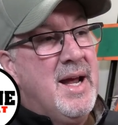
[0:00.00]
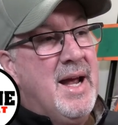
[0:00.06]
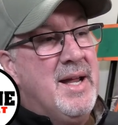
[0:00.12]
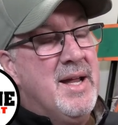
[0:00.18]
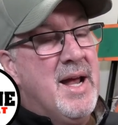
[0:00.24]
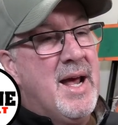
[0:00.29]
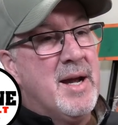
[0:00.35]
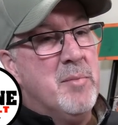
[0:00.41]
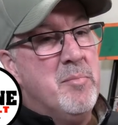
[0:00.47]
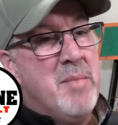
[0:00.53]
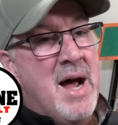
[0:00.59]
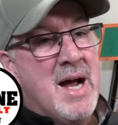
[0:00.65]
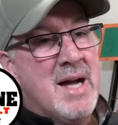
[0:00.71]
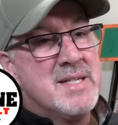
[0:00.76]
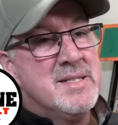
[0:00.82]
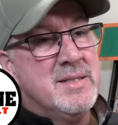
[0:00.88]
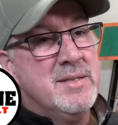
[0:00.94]
and they had a
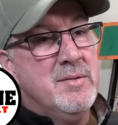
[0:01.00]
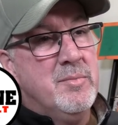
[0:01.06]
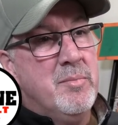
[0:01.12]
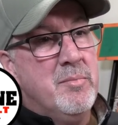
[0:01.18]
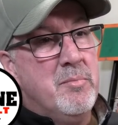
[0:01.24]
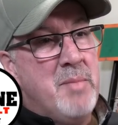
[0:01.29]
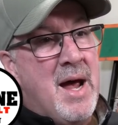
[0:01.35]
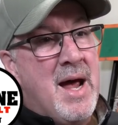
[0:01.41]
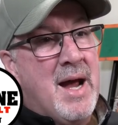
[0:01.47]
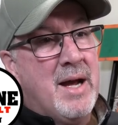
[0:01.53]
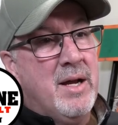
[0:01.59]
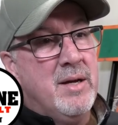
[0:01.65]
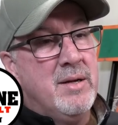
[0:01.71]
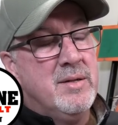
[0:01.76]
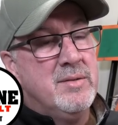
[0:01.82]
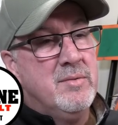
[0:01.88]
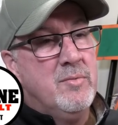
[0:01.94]
Max Mac
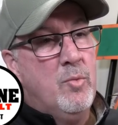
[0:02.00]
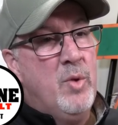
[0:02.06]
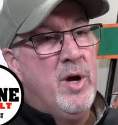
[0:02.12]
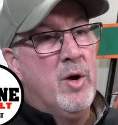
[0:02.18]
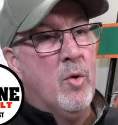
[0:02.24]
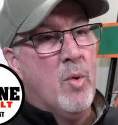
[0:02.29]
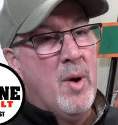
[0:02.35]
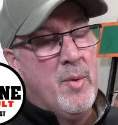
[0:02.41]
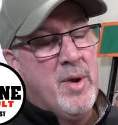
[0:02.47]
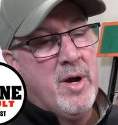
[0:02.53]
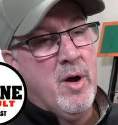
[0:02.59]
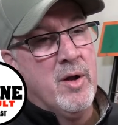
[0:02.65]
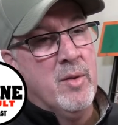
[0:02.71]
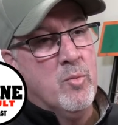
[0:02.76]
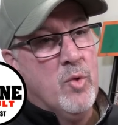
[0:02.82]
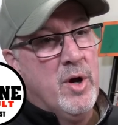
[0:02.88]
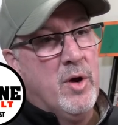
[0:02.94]
wiggle we
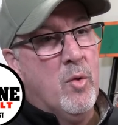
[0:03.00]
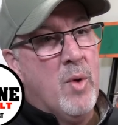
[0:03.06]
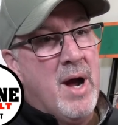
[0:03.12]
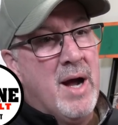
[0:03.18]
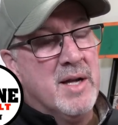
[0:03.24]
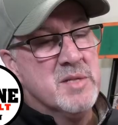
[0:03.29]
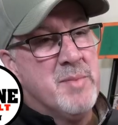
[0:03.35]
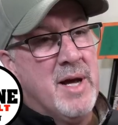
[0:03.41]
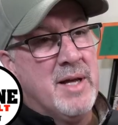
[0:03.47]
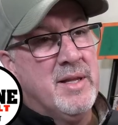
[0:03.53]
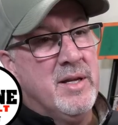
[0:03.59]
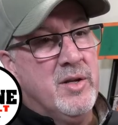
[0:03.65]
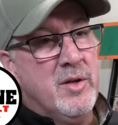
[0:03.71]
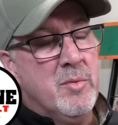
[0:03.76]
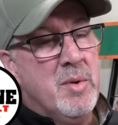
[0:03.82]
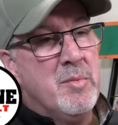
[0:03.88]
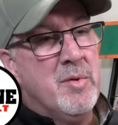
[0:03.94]
called them wiggle wagons back
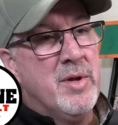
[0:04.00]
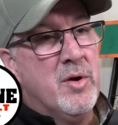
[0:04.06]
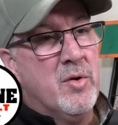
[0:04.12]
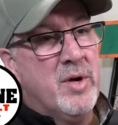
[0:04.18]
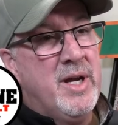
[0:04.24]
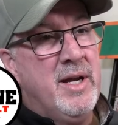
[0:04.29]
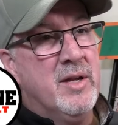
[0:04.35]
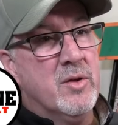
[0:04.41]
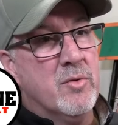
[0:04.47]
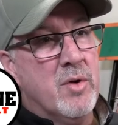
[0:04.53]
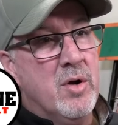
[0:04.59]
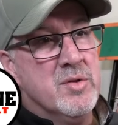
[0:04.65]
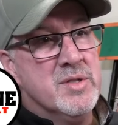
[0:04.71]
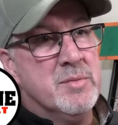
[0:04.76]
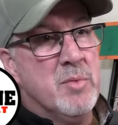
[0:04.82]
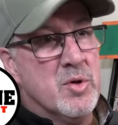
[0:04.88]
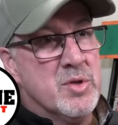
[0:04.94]
then. You remember the old King of the
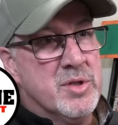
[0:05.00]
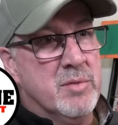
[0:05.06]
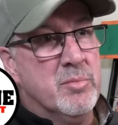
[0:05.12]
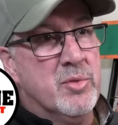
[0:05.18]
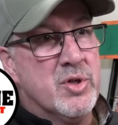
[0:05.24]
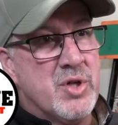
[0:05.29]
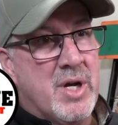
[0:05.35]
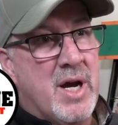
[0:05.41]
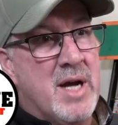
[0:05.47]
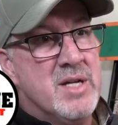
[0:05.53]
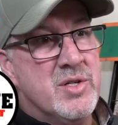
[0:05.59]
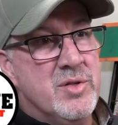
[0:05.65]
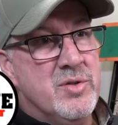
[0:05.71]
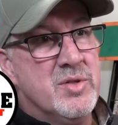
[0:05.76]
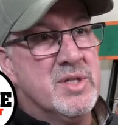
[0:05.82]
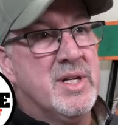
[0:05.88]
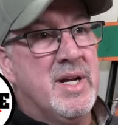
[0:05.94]
Roads that most of the bush guys
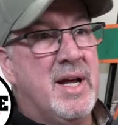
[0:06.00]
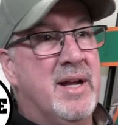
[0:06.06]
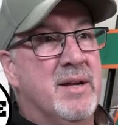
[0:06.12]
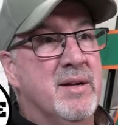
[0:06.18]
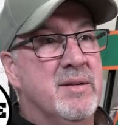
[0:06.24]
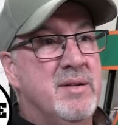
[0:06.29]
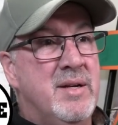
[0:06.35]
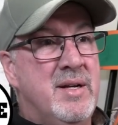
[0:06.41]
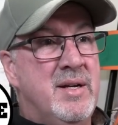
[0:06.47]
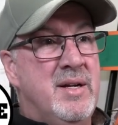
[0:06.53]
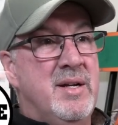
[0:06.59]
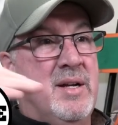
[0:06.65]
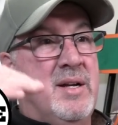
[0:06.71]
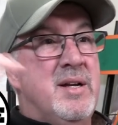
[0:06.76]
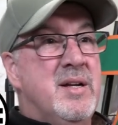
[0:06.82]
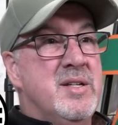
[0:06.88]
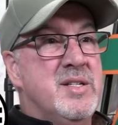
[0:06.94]
used that had a
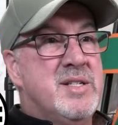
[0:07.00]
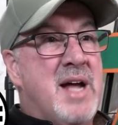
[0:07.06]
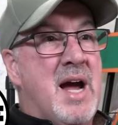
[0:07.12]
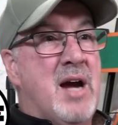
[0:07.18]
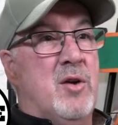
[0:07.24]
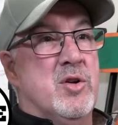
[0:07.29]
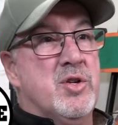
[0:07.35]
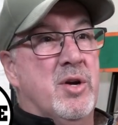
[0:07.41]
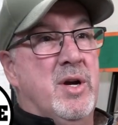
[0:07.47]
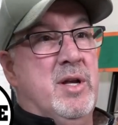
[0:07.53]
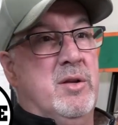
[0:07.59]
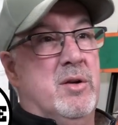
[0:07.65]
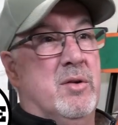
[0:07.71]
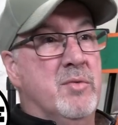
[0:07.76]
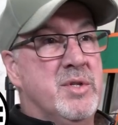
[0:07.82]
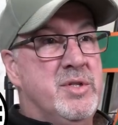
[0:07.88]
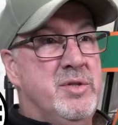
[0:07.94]
stacker
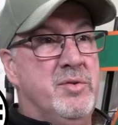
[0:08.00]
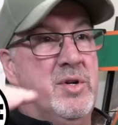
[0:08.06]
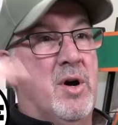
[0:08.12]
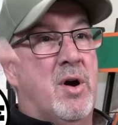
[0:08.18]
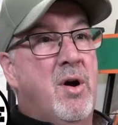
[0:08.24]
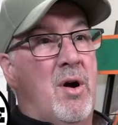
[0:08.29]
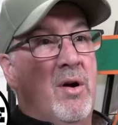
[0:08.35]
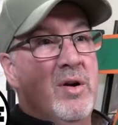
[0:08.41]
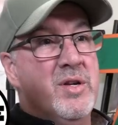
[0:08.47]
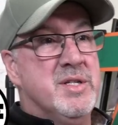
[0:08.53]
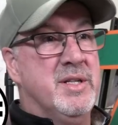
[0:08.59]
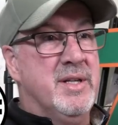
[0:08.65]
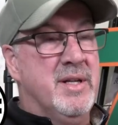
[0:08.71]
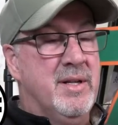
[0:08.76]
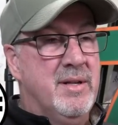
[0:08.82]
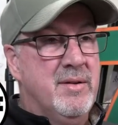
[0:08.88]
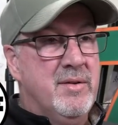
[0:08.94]
trailer with two cars
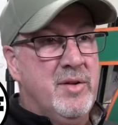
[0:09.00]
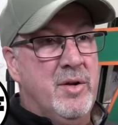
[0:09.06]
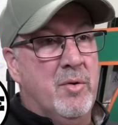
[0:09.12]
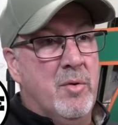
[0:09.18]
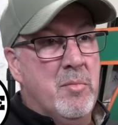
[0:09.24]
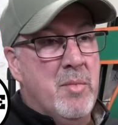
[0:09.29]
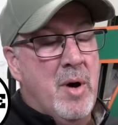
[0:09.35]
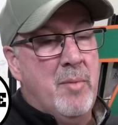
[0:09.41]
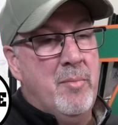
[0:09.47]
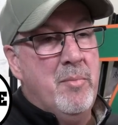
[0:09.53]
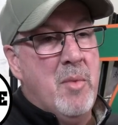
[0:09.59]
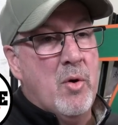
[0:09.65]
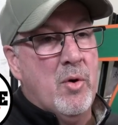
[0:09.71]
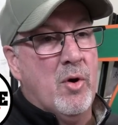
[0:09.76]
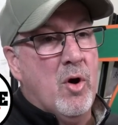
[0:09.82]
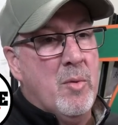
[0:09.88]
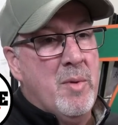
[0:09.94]
and then you know a
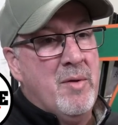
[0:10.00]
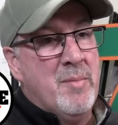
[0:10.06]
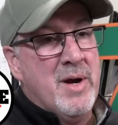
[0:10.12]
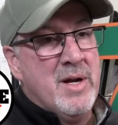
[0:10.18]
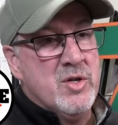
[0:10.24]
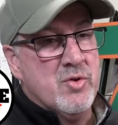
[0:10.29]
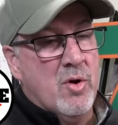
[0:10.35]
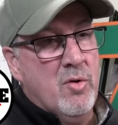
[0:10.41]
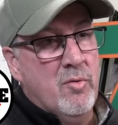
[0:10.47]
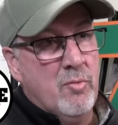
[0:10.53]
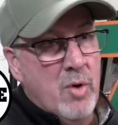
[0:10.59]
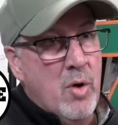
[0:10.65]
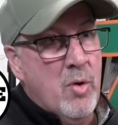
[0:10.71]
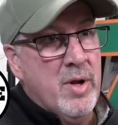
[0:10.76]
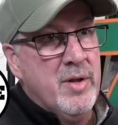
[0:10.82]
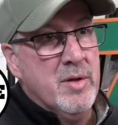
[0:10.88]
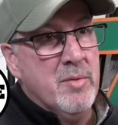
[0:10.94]
motorhome. Everybody drove
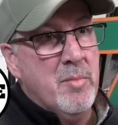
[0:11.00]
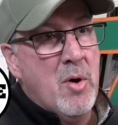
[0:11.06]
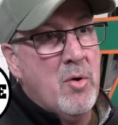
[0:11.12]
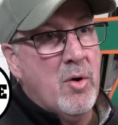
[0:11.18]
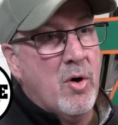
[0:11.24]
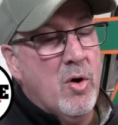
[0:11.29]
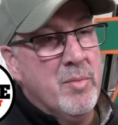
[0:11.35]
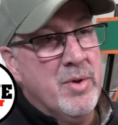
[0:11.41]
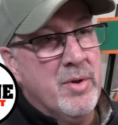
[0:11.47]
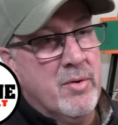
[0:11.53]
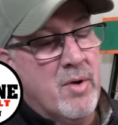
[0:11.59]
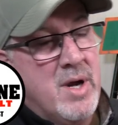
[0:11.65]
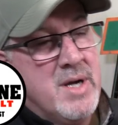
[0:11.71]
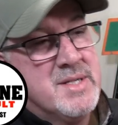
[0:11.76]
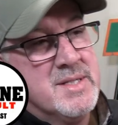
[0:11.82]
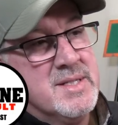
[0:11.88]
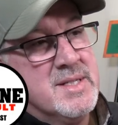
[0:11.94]
rode in the motorhome to the
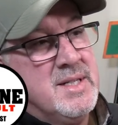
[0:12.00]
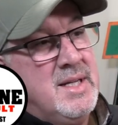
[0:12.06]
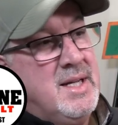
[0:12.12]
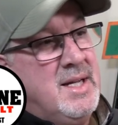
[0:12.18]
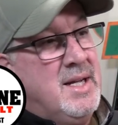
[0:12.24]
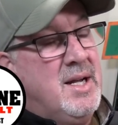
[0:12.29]
races.